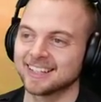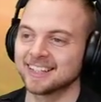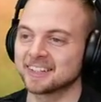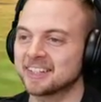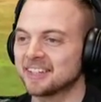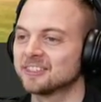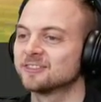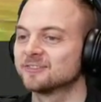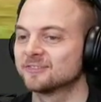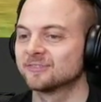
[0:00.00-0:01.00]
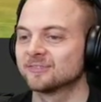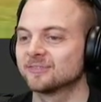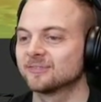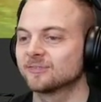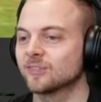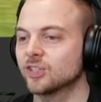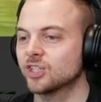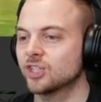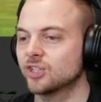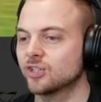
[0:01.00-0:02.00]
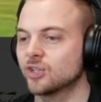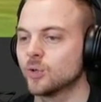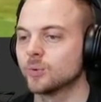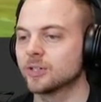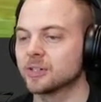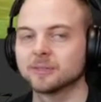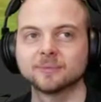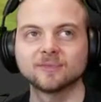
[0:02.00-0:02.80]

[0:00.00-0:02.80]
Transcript: They look cute. Chutel.